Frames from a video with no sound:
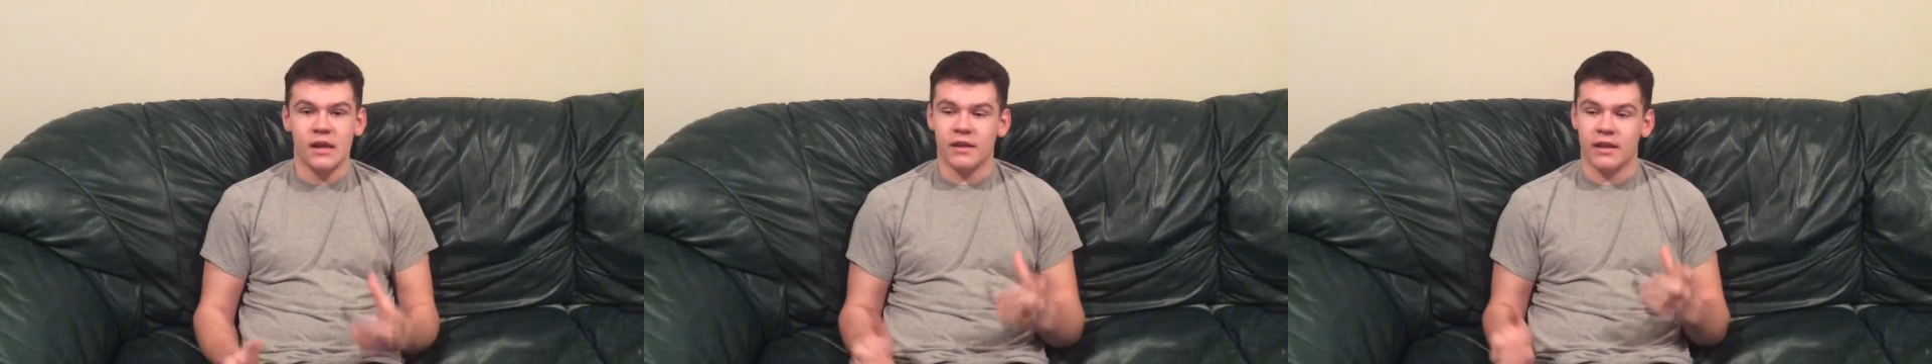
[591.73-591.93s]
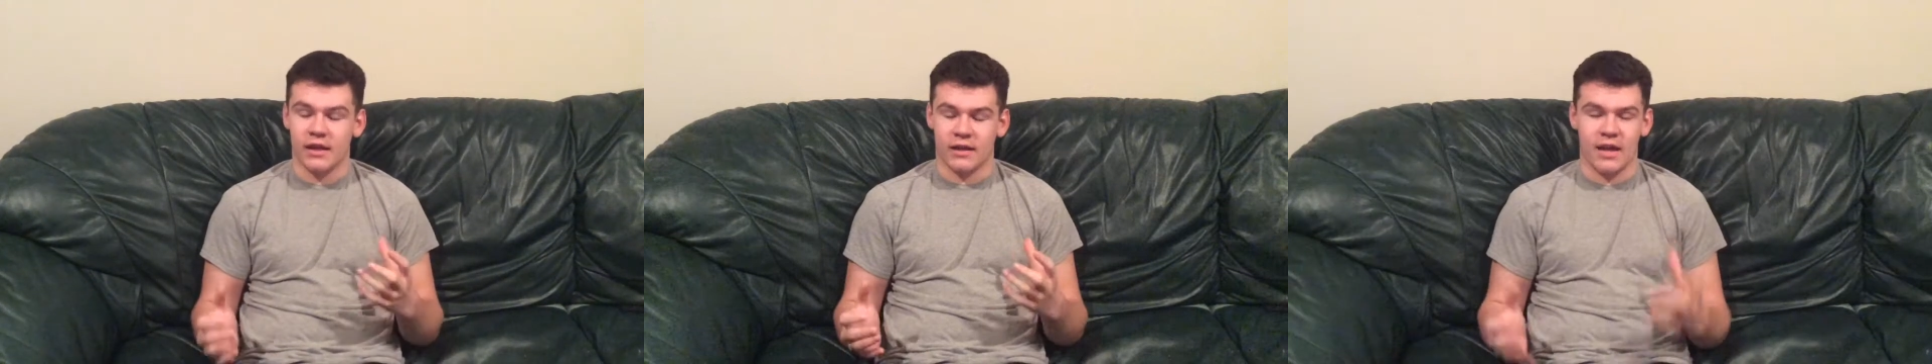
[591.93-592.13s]

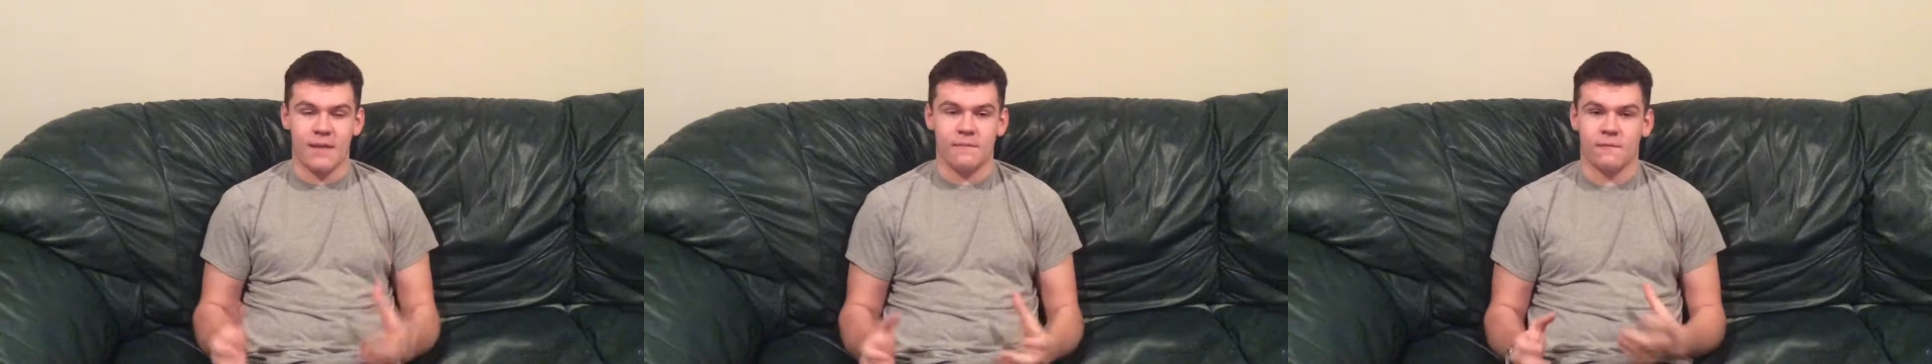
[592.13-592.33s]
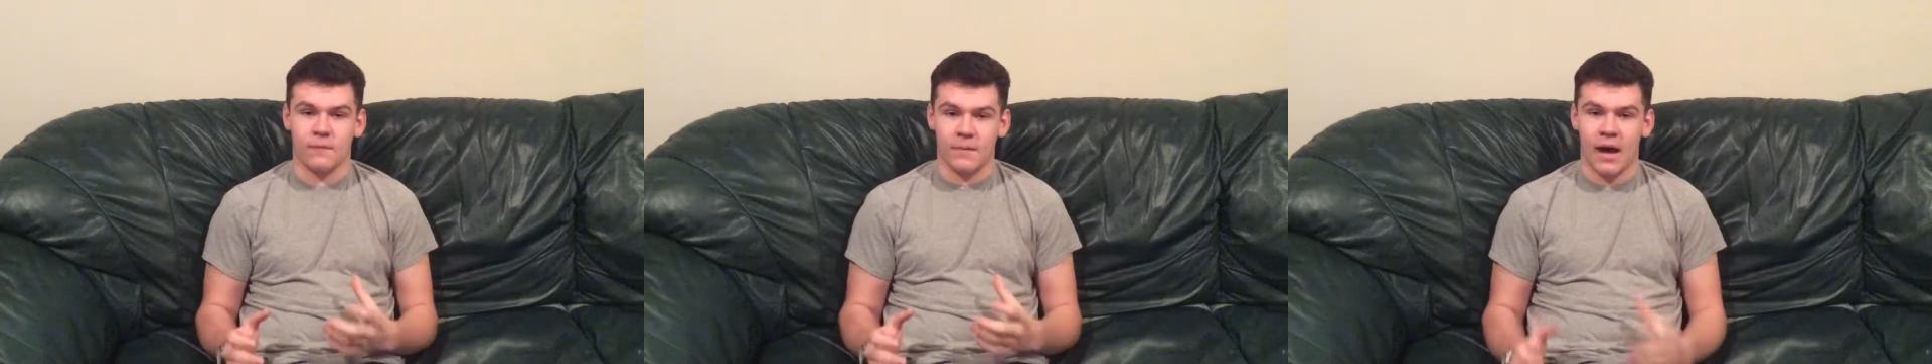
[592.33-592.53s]
that
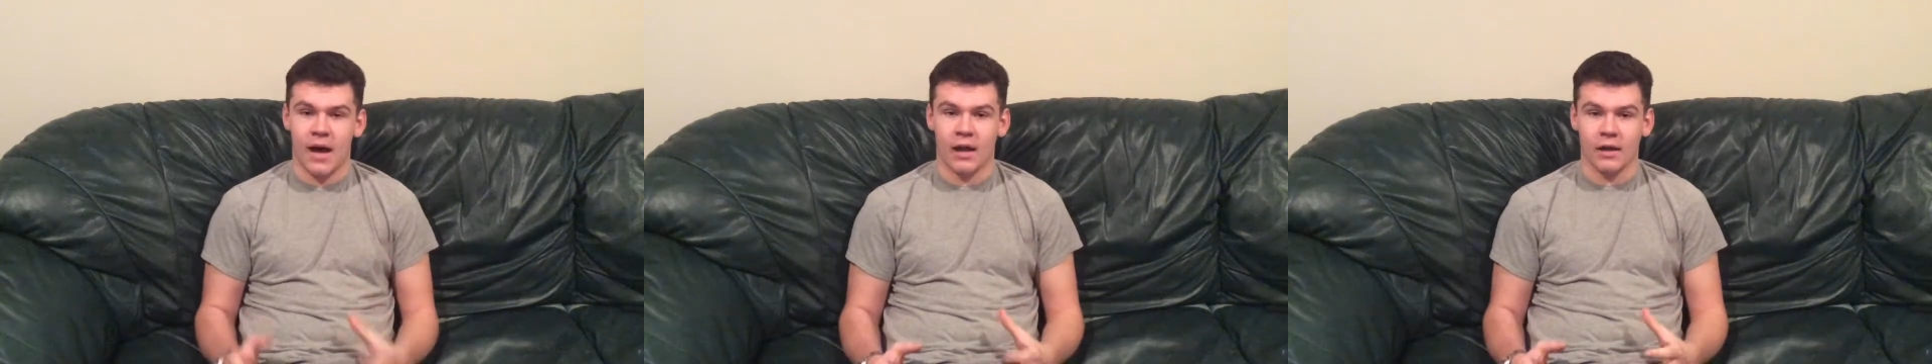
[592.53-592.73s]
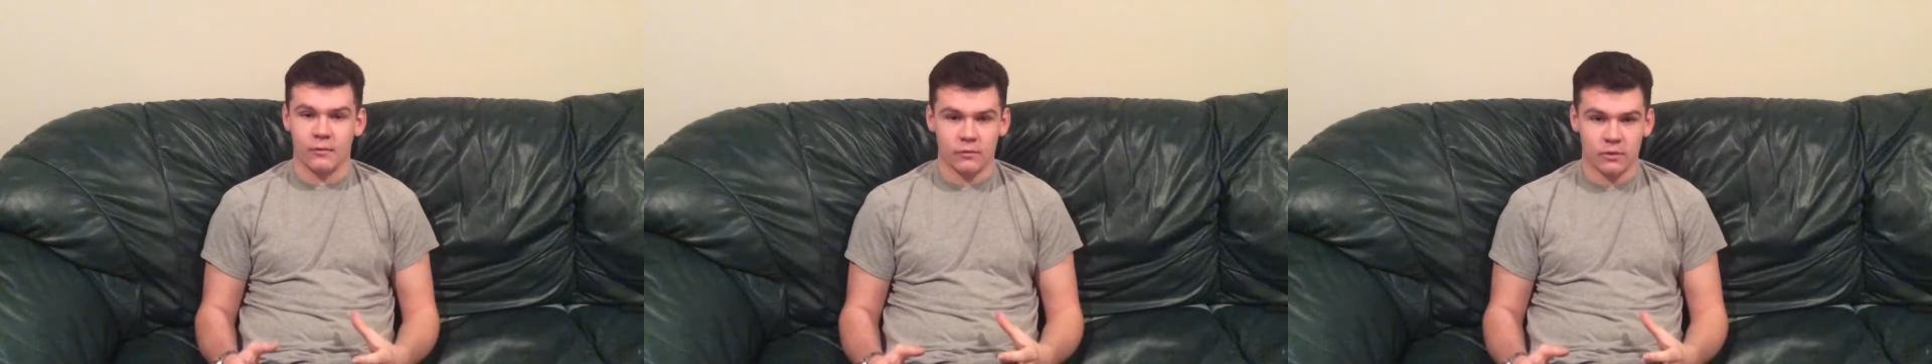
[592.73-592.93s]
came from
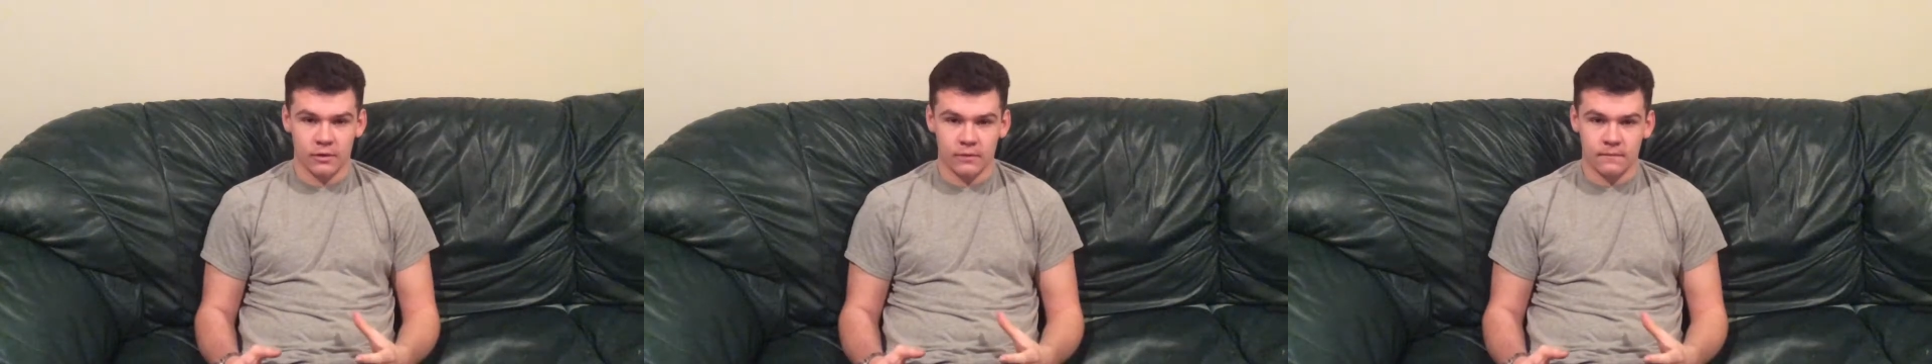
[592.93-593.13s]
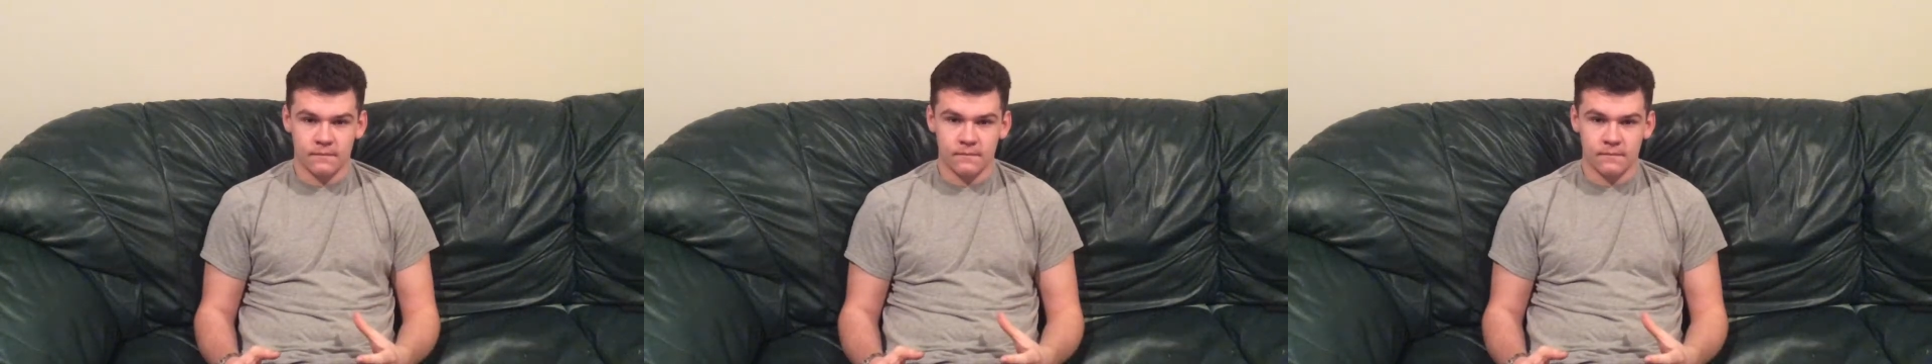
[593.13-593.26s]
Hollywood.